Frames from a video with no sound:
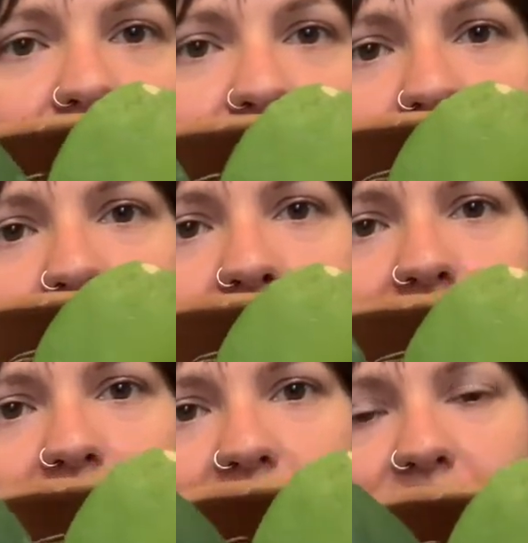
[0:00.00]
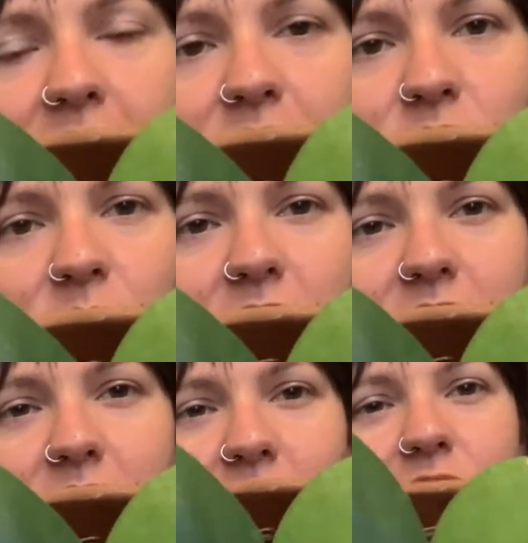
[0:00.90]
maybe, that looks pretty
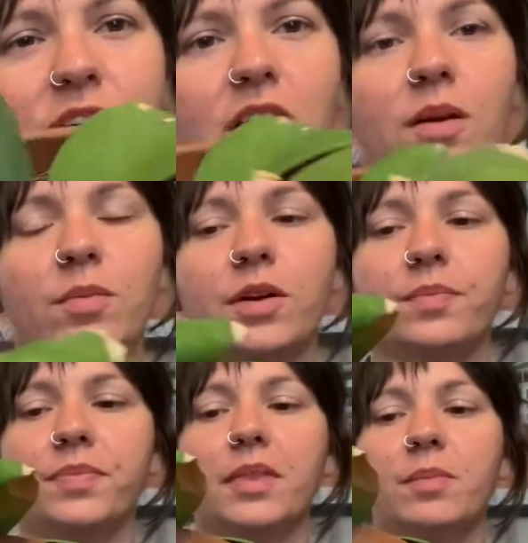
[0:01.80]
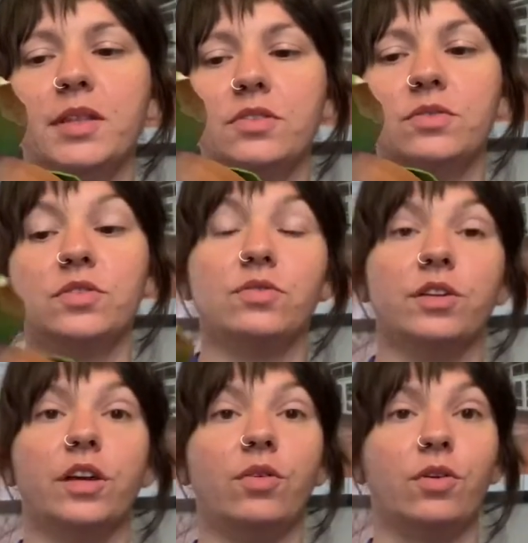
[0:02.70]
soft on camera. But this one's really
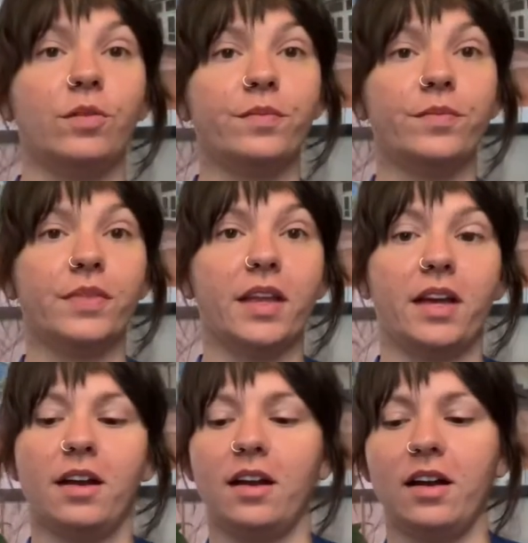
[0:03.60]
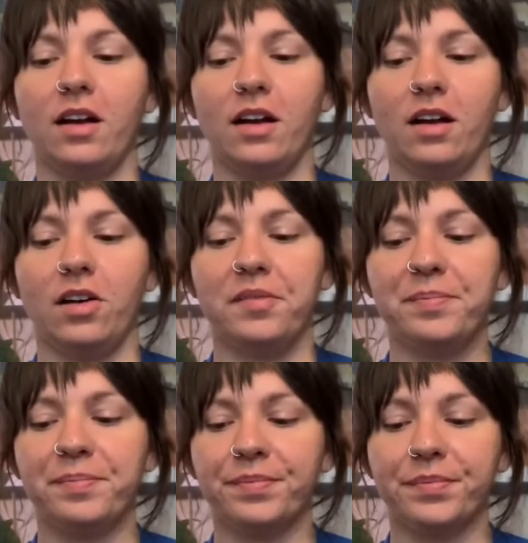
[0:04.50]
cool, and
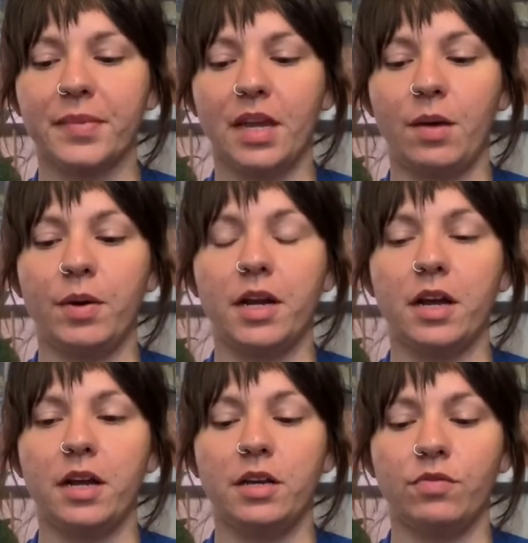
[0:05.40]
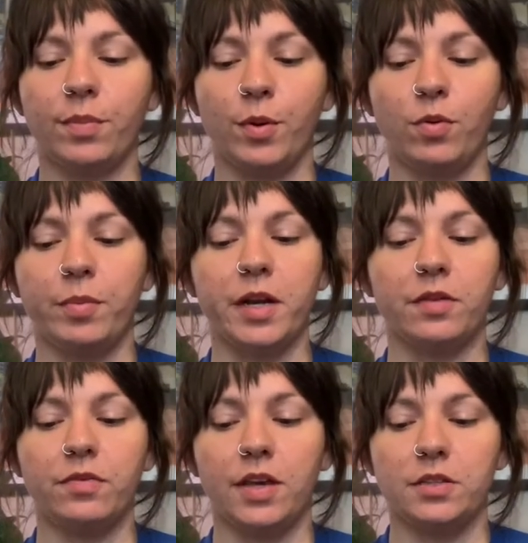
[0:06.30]
I bought a cutting from a woman on
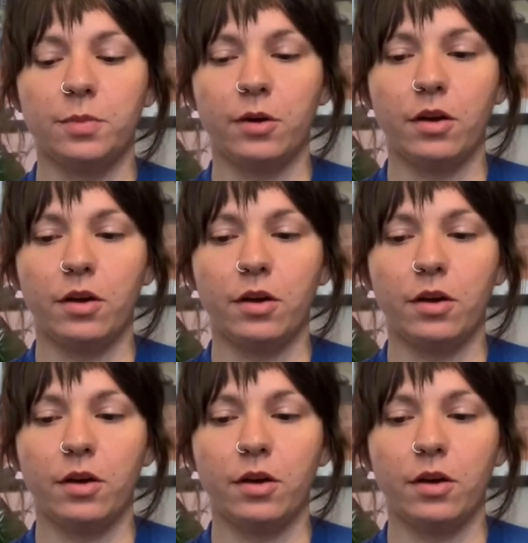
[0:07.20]
Facebook,